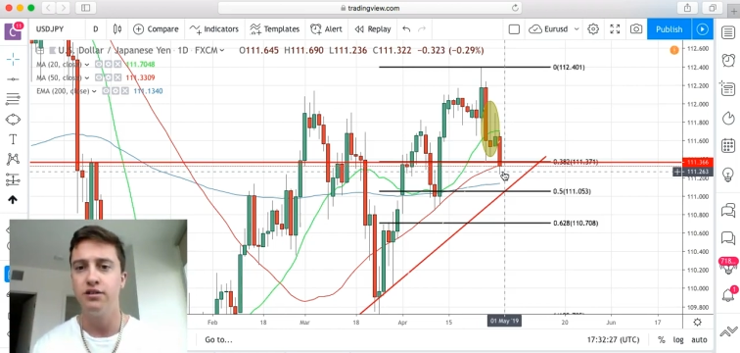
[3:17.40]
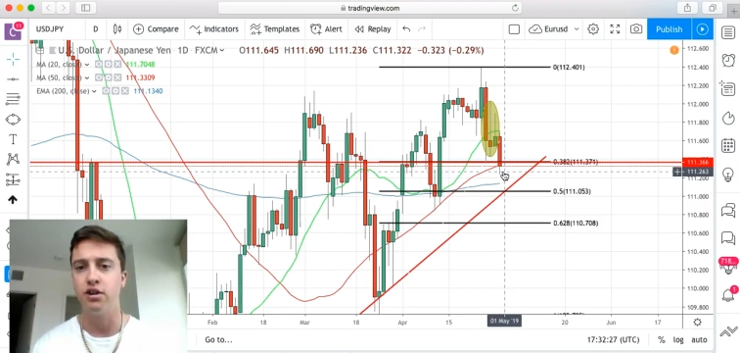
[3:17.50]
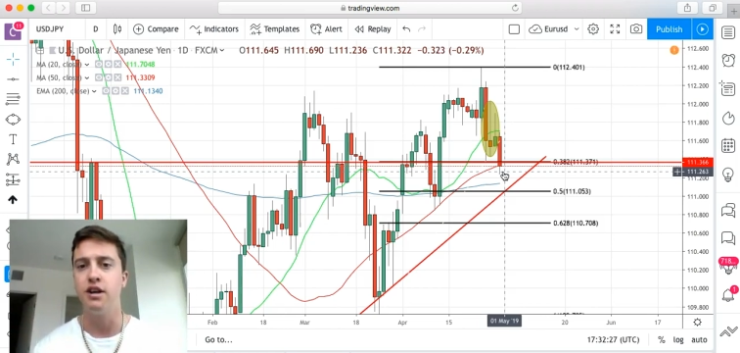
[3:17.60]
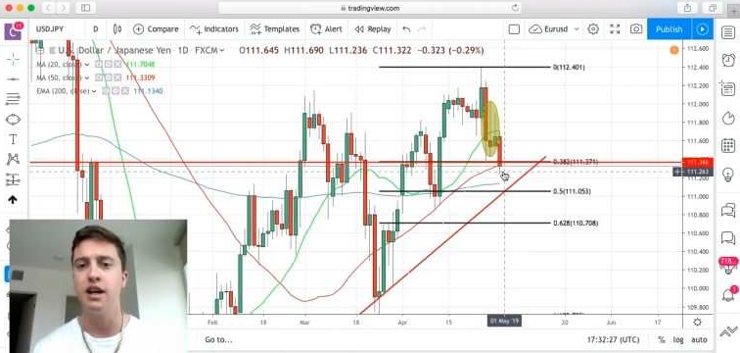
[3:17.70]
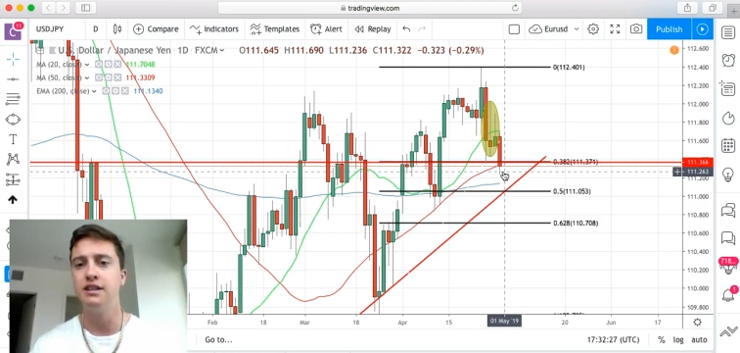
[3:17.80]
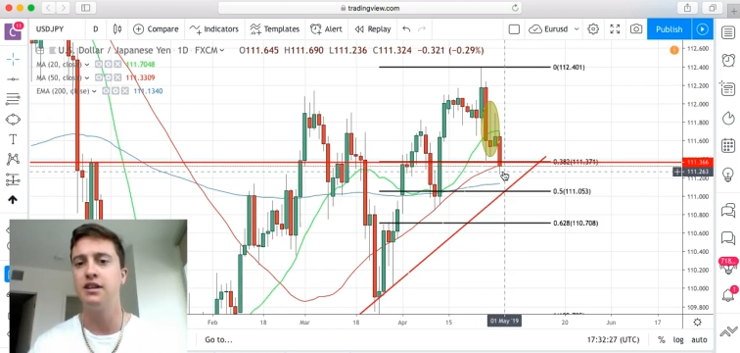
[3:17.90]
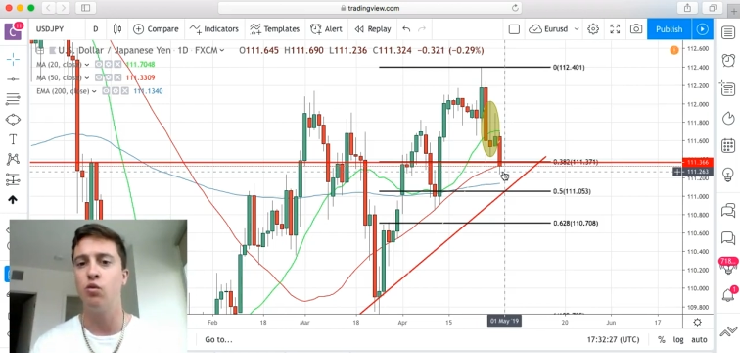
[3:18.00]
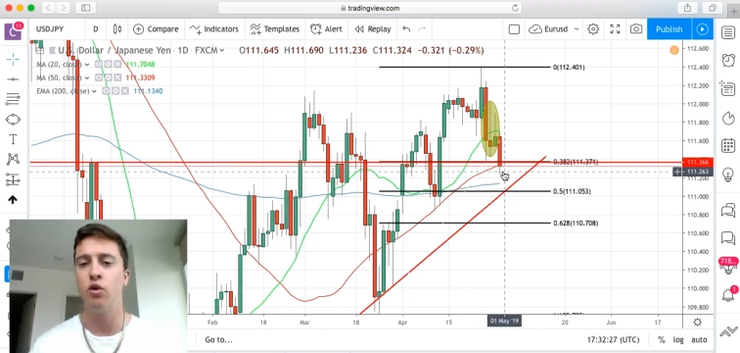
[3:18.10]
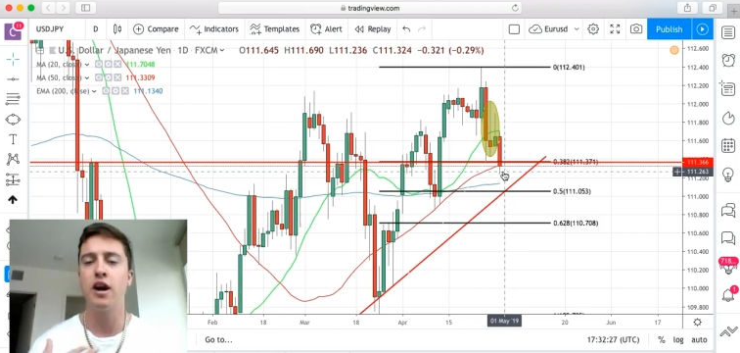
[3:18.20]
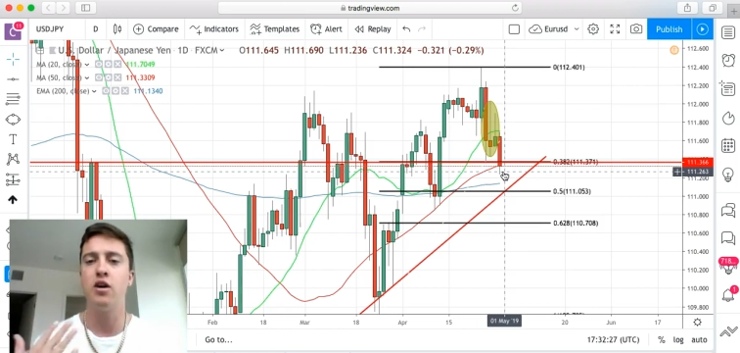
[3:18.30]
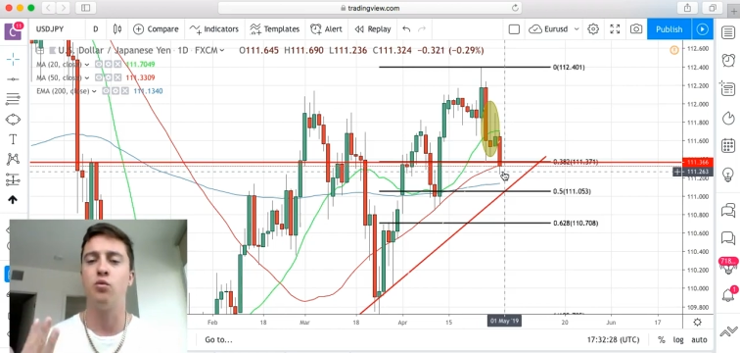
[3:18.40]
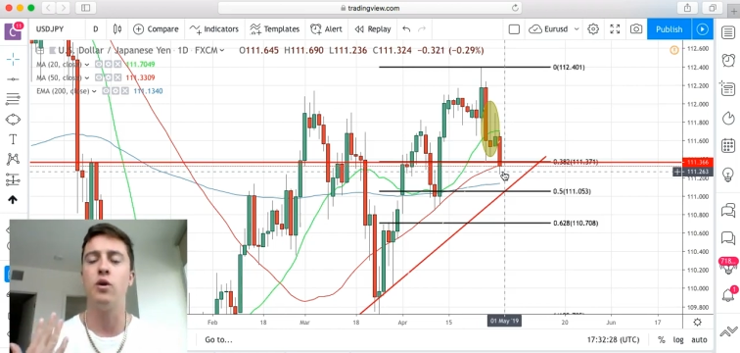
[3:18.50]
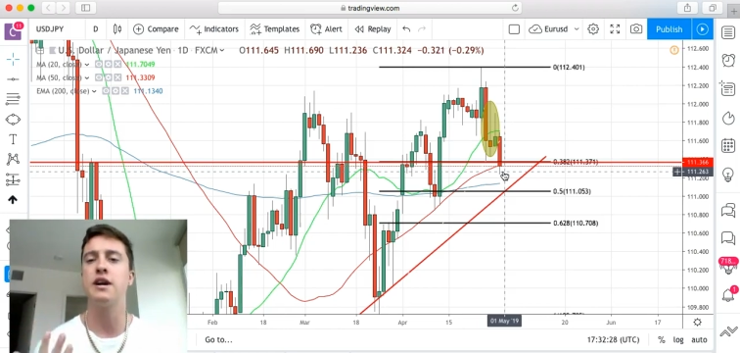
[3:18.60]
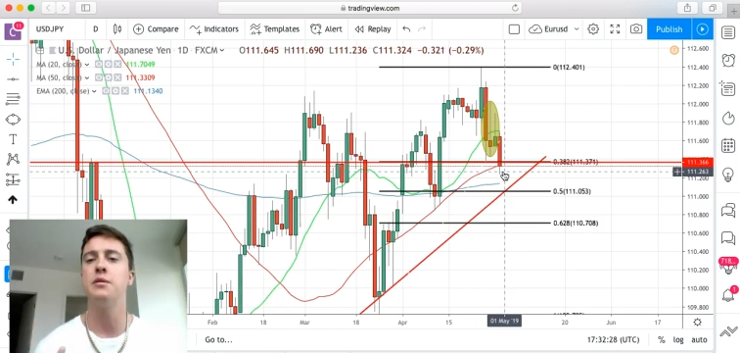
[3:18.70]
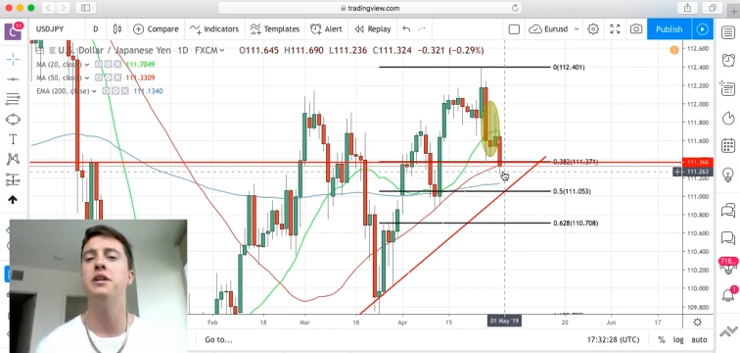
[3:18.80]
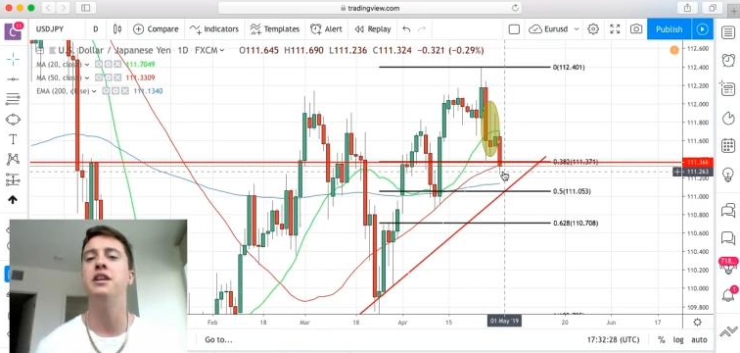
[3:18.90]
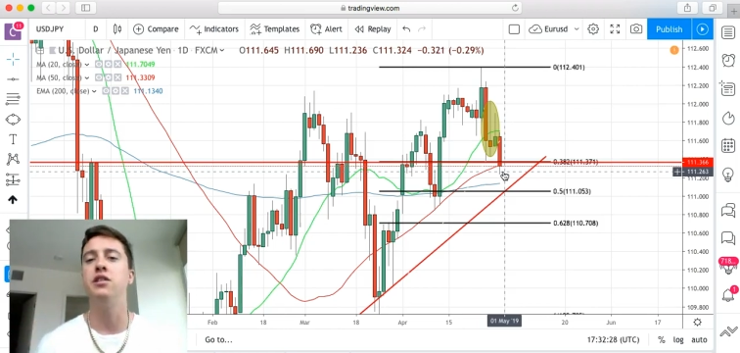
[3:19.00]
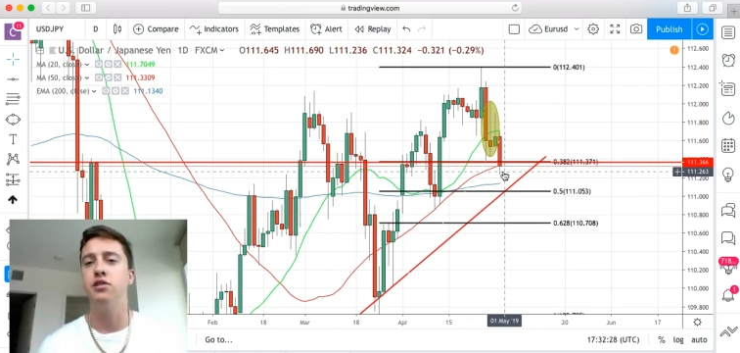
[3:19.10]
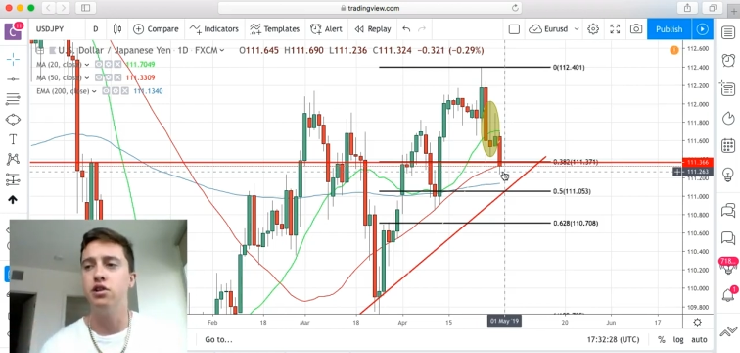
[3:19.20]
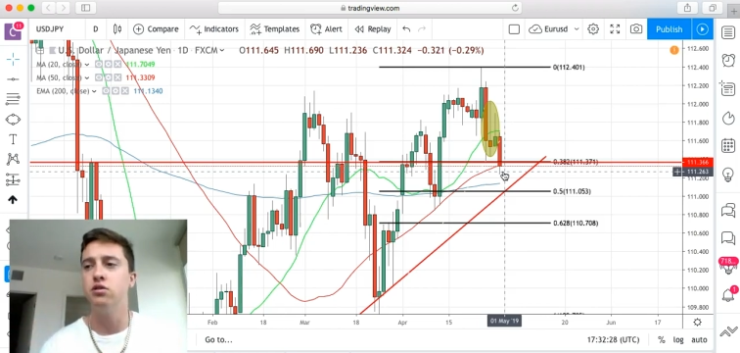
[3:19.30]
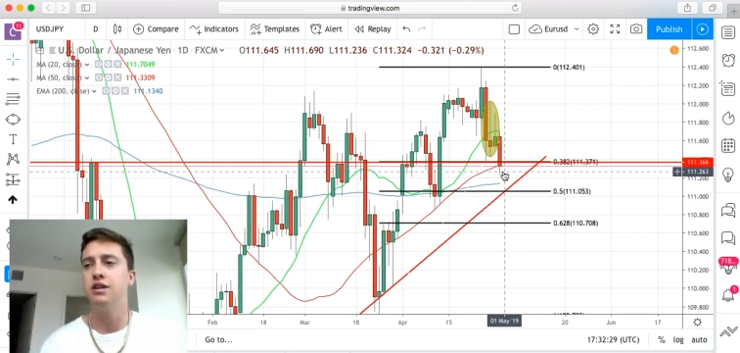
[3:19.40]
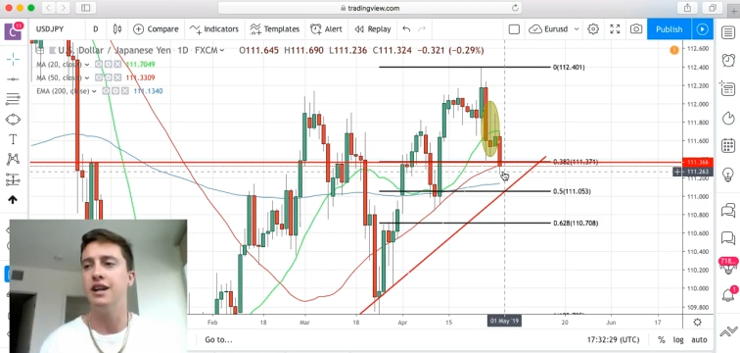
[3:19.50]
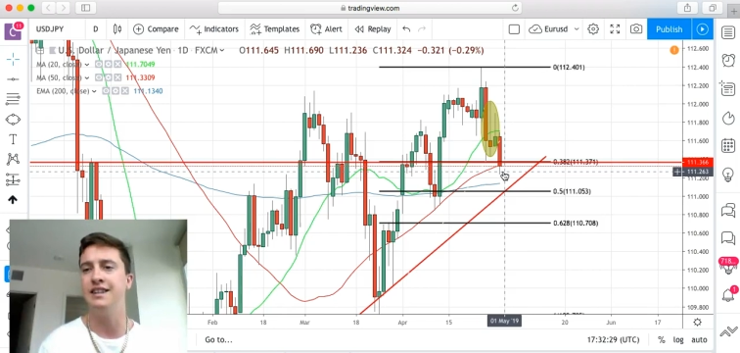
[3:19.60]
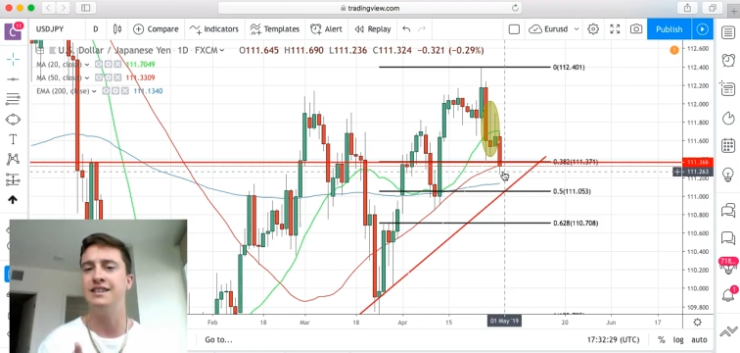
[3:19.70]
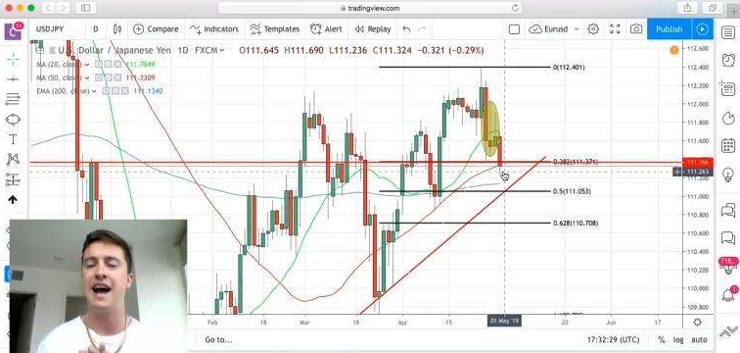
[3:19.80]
So you guys, what I would recommend that you do is,